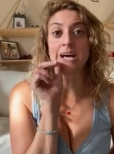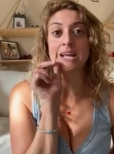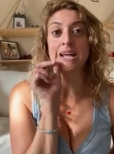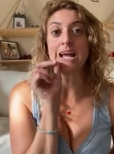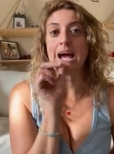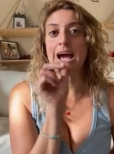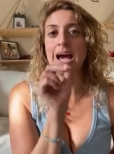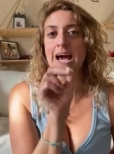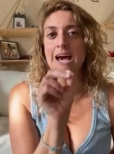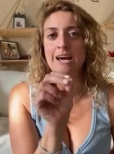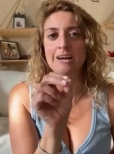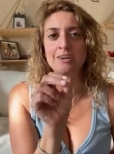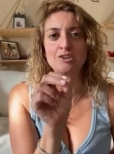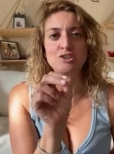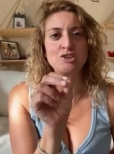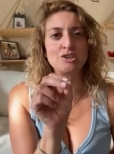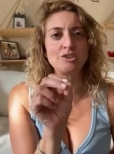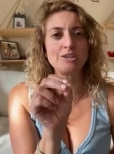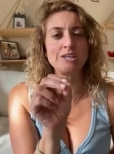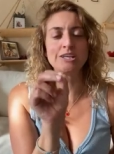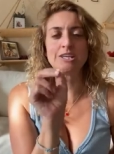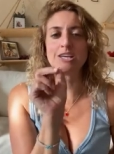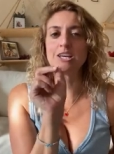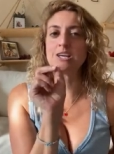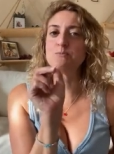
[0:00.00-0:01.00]
that
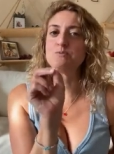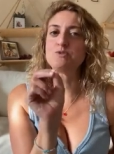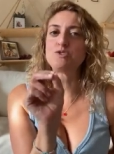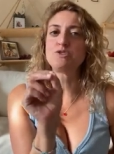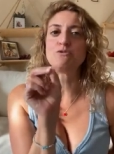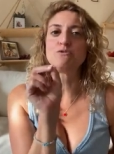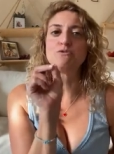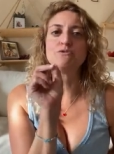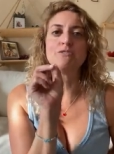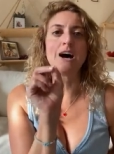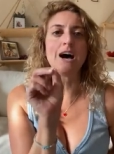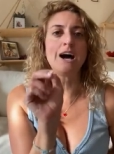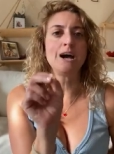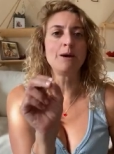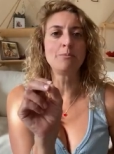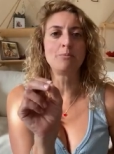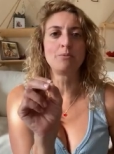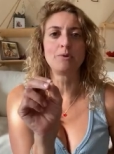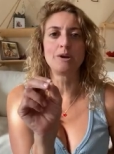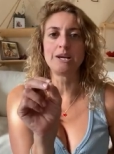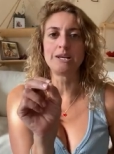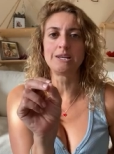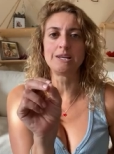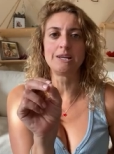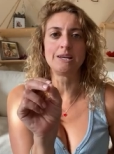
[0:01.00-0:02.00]
actually keeps you
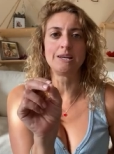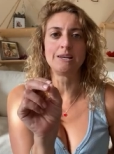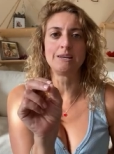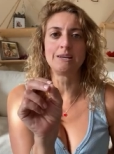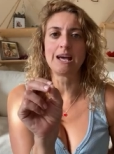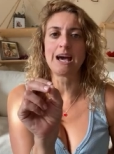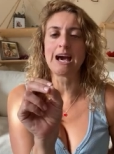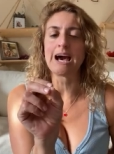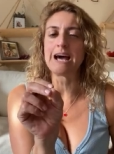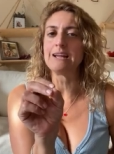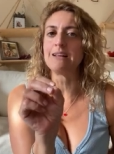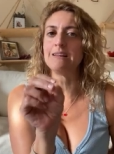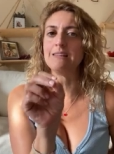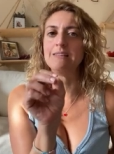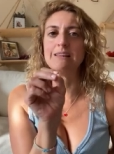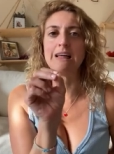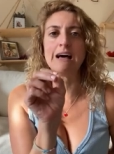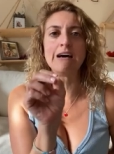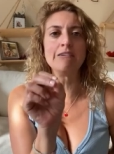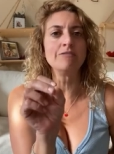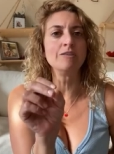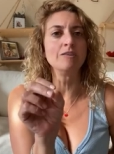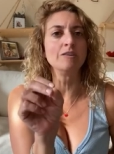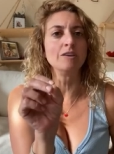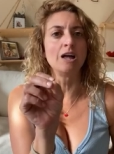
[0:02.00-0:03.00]
vibrating at a
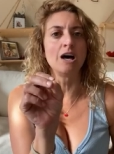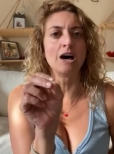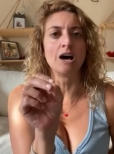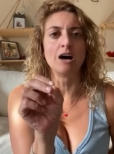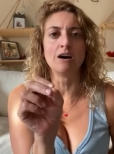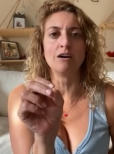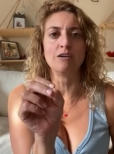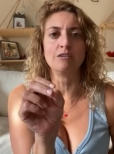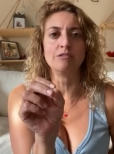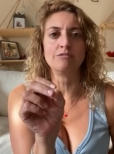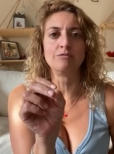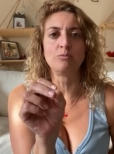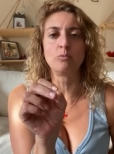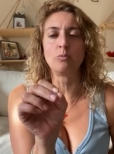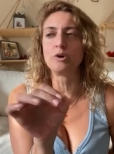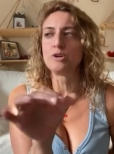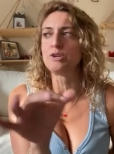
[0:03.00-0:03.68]
level of,